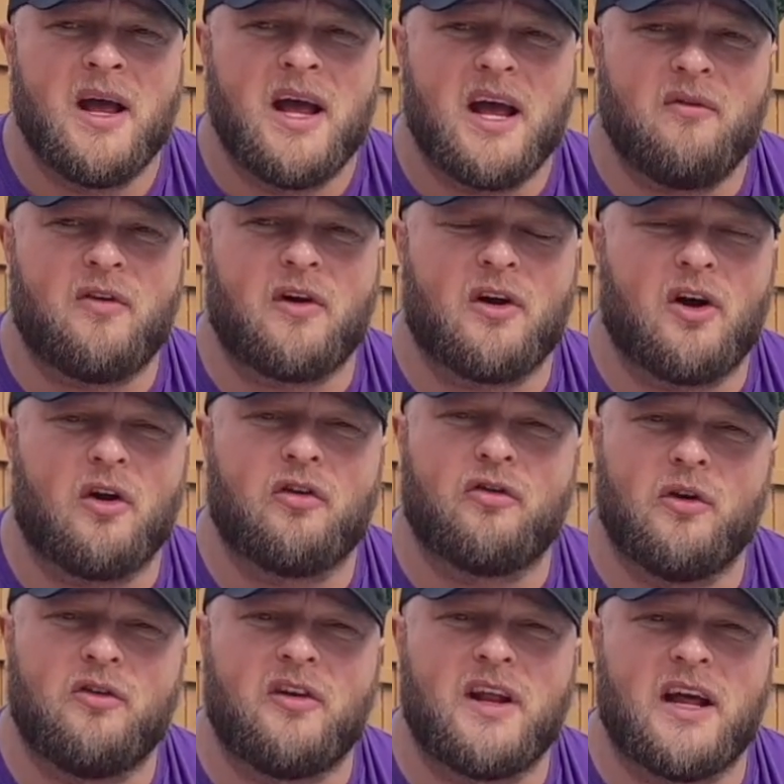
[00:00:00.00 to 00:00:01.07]
if I'd have got
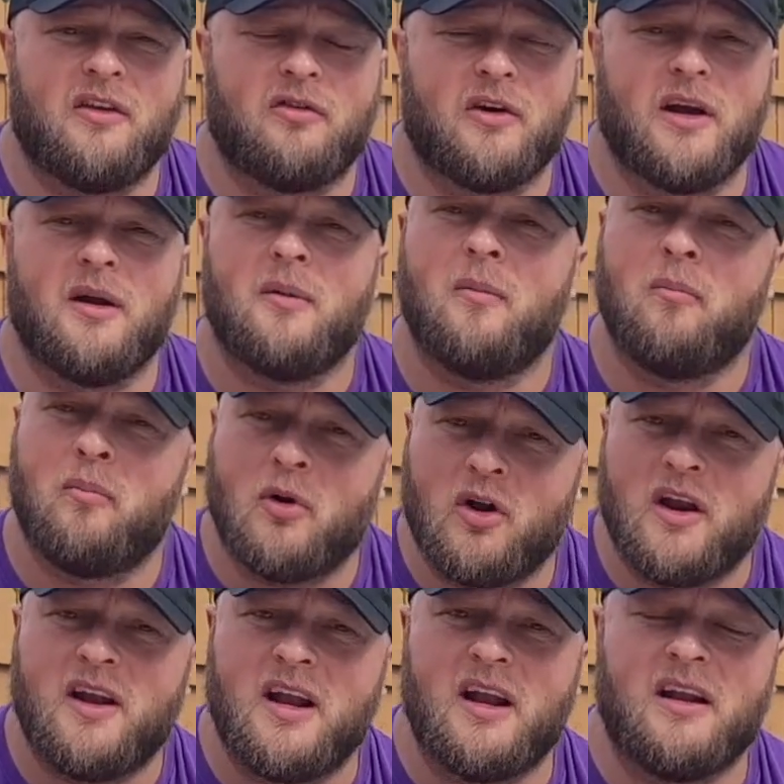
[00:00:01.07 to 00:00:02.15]
through to day 3, but I
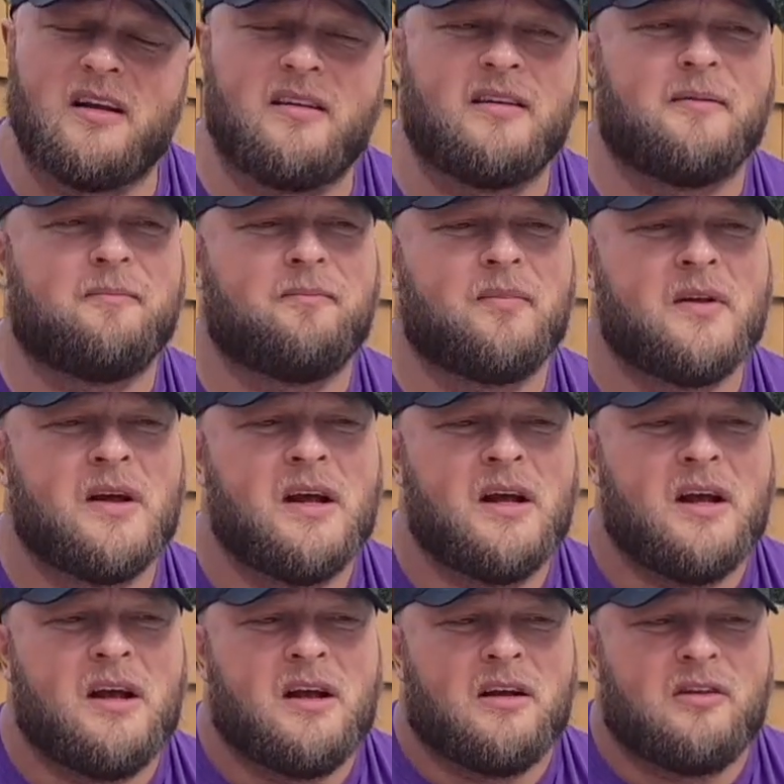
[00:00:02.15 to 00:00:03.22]

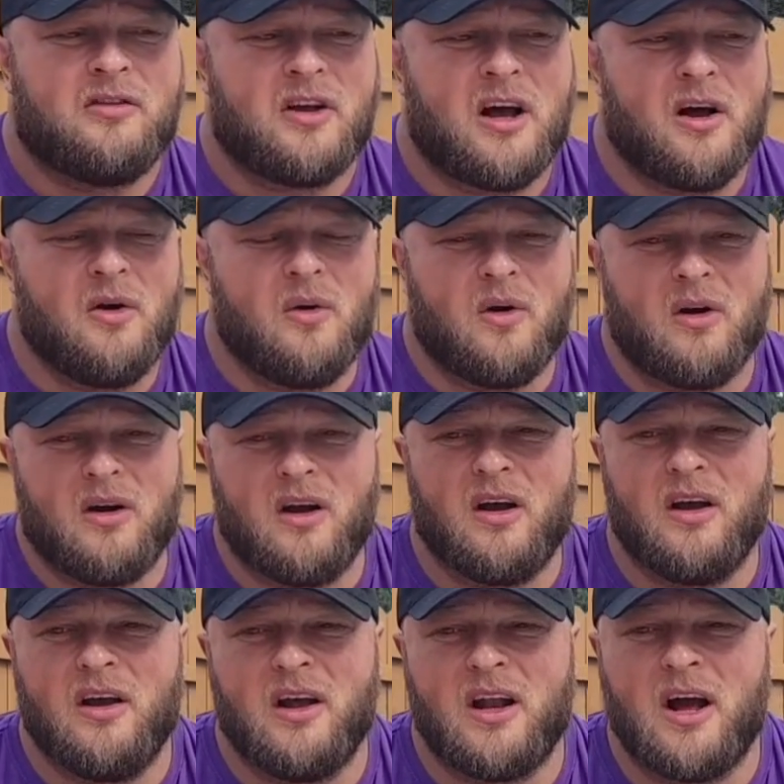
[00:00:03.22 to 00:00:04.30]
didn't. So,
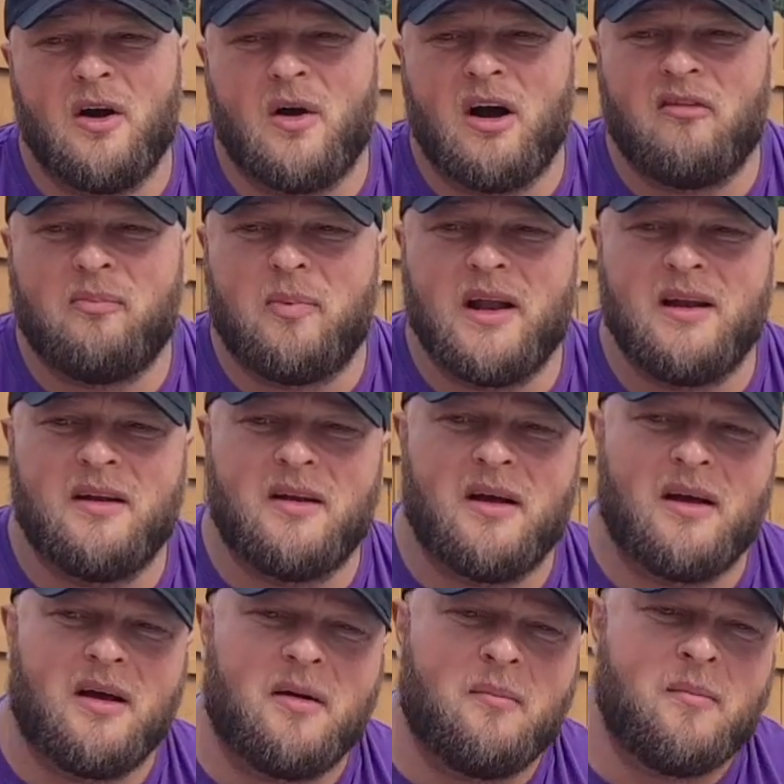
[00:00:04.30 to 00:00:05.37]
you know, I've
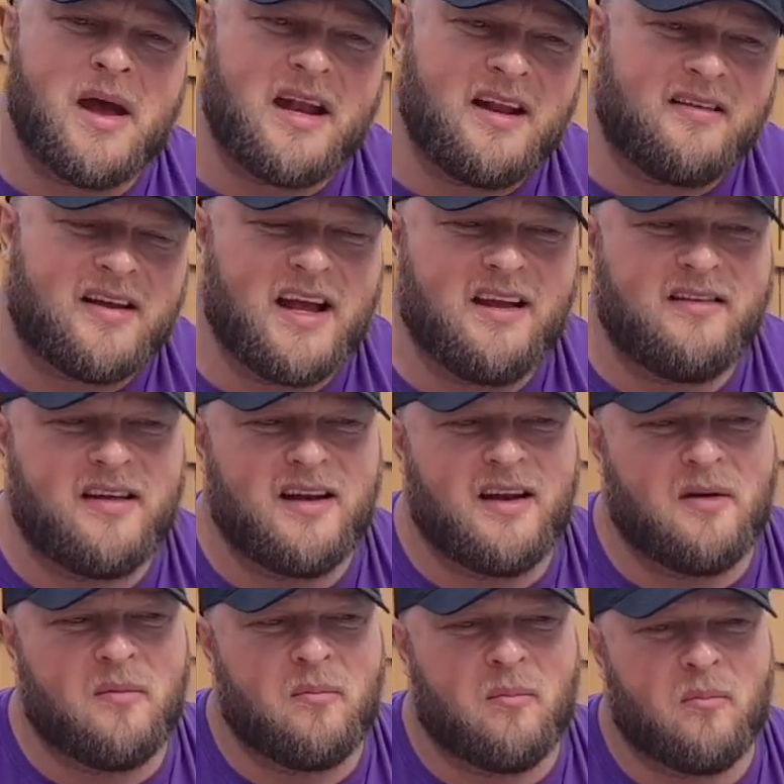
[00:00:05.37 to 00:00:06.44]
been meditating
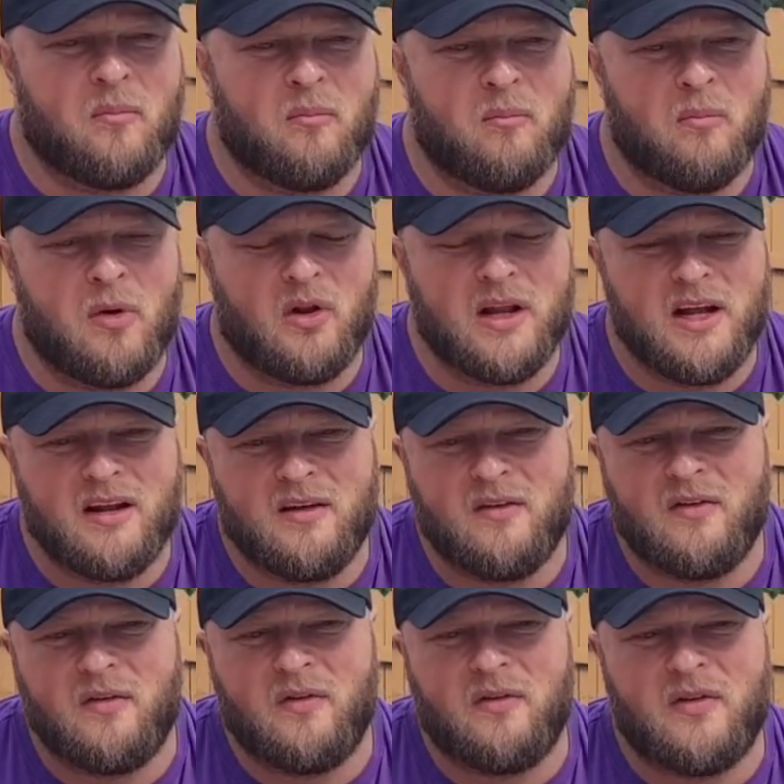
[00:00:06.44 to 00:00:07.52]
and
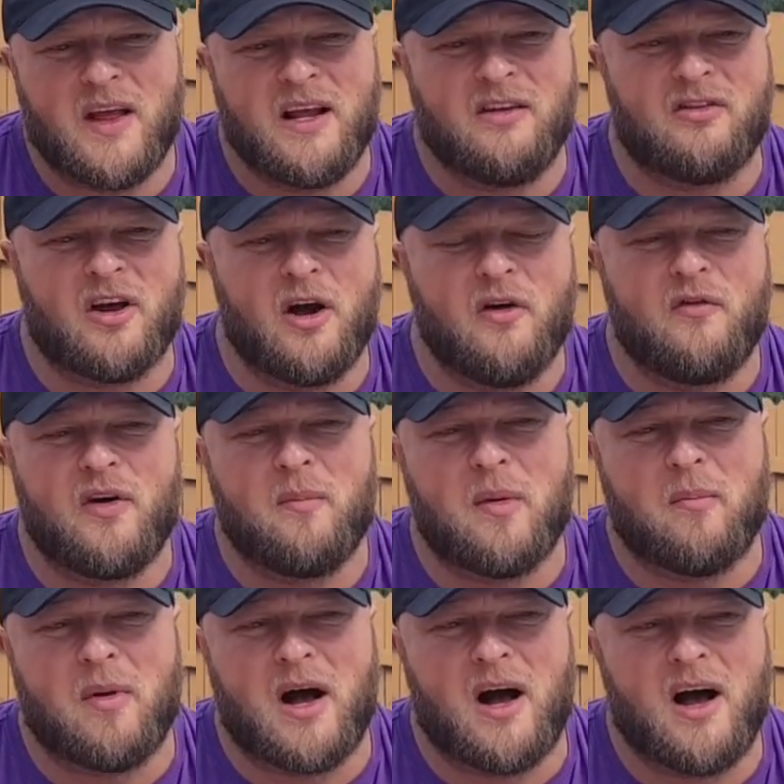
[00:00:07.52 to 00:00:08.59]
mulling things over in my
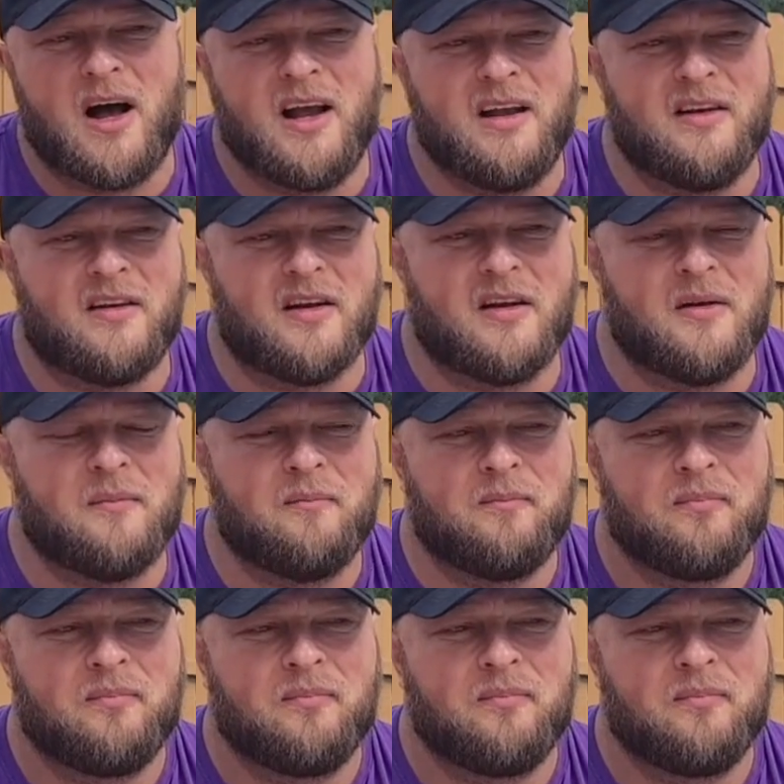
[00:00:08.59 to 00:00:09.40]
mind, and